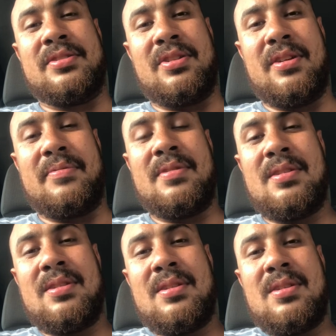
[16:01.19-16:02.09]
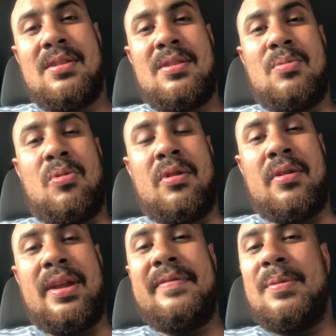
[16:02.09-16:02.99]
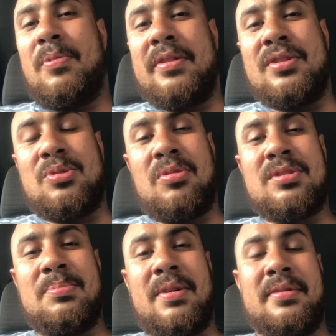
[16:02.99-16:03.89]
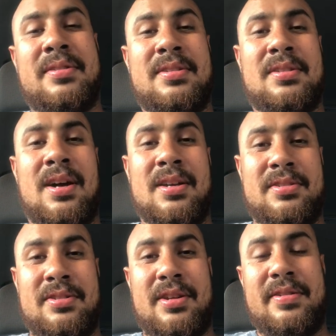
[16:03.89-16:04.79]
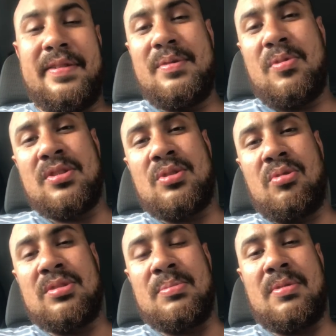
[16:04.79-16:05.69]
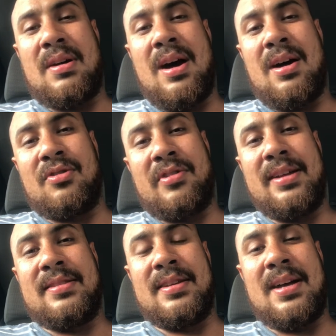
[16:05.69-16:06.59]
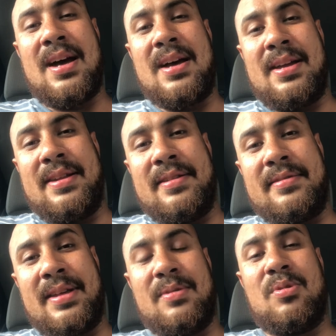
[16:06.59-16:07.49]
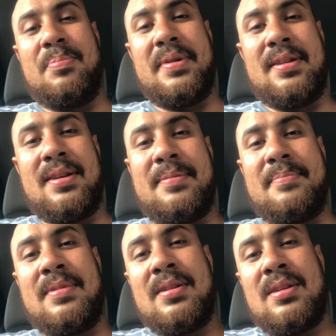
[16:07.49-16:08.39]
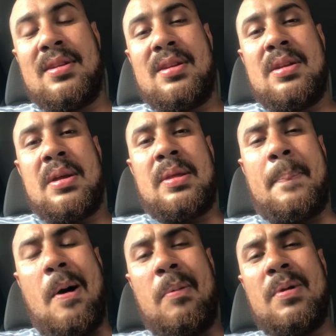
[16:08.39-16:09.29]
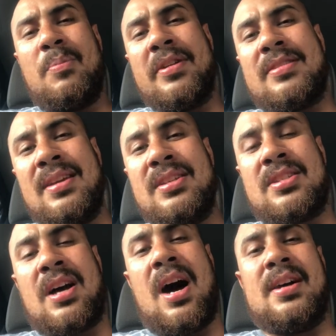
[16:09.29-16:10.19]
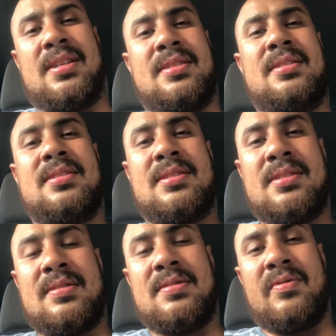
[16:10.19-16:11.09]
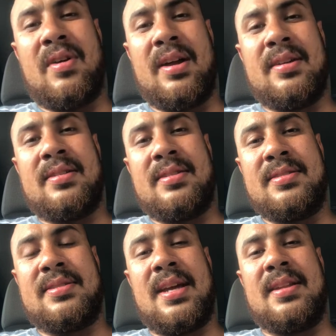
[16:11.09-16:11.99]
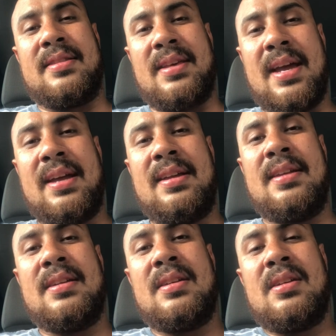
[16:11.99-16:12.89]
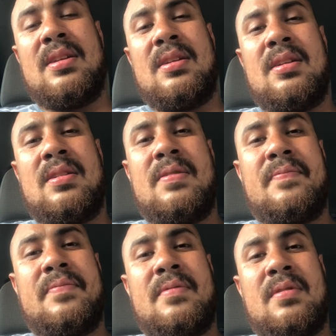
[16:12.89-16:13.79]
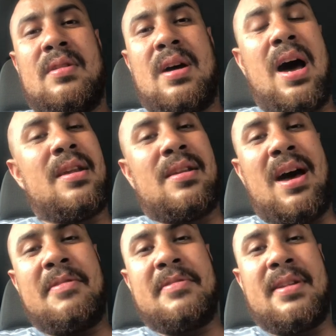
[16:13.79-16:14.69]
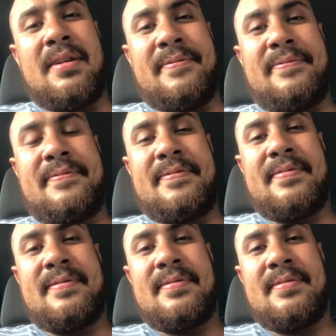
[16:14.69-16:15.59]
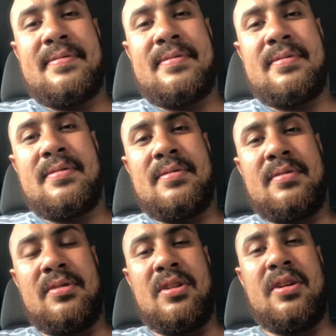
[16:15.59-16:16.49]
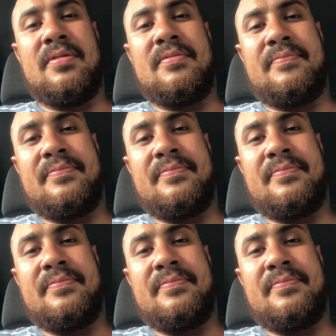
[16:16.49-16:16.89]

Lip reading: You know what everybody talks about these guys. You know, everyone talks about how great they are and they will beat him. The problem with these guys, right, is that they aren't loud enough, you know.